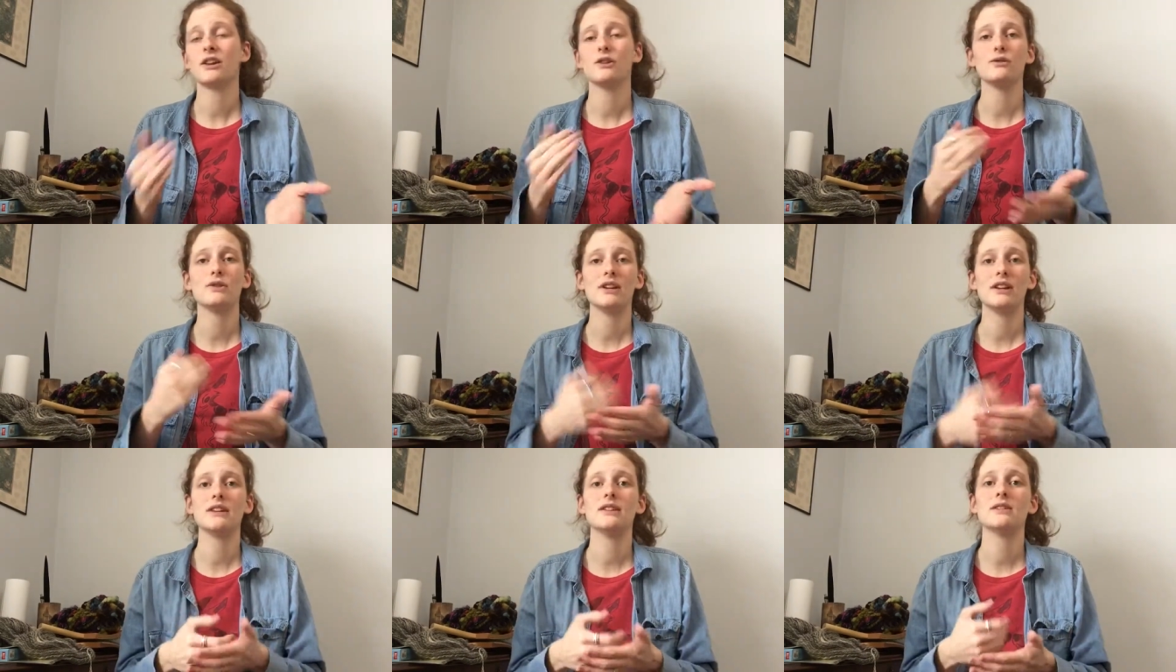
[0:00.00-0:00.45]

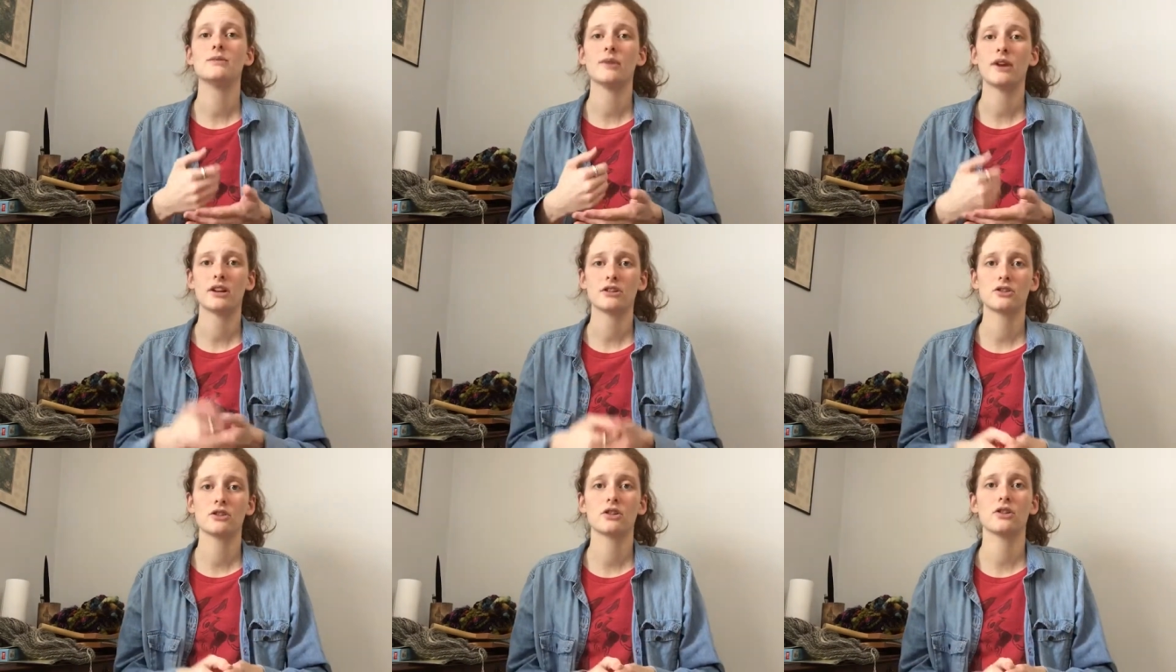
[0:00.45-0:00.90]
you need to
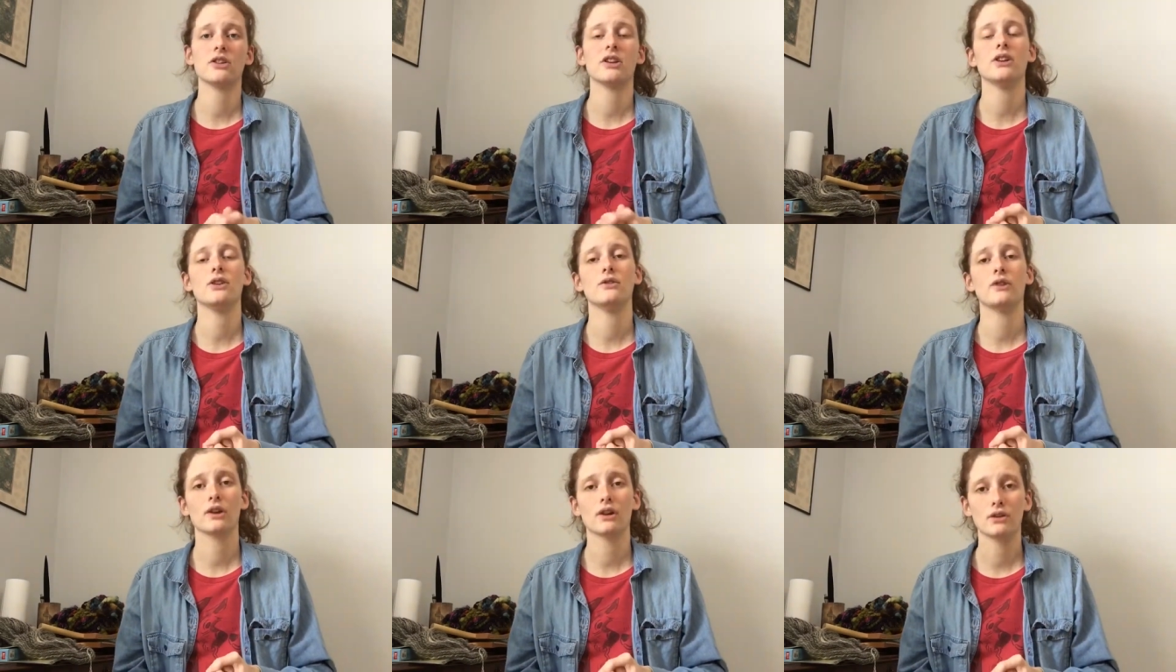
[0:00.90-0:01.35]
make sure
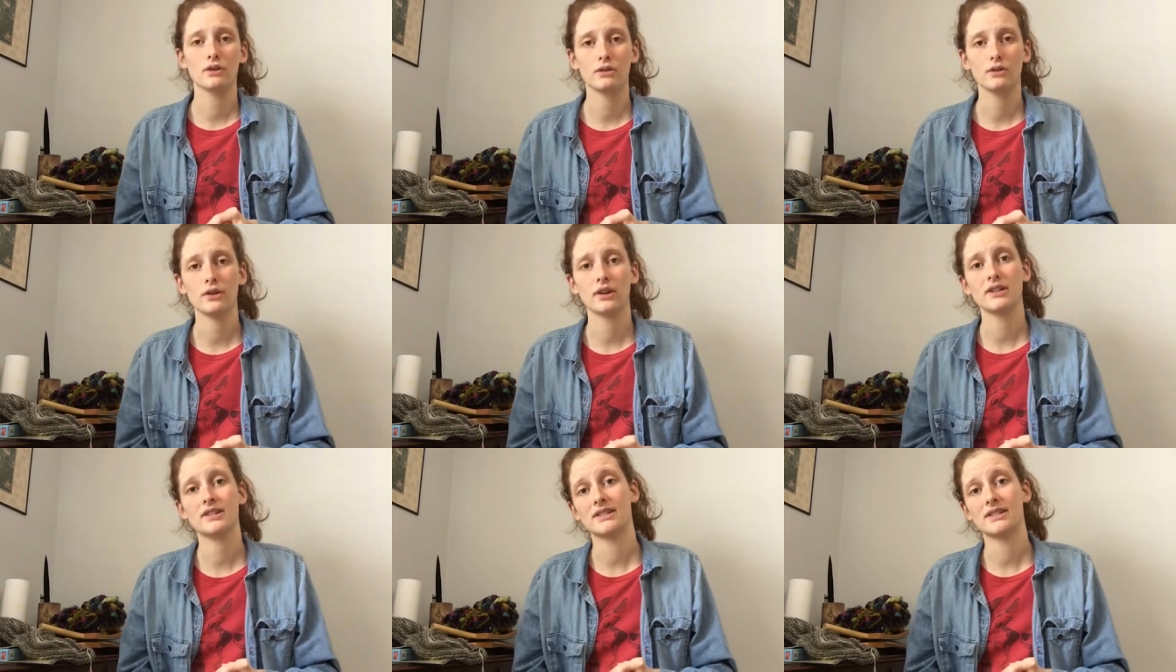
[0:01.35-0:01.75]
that you include a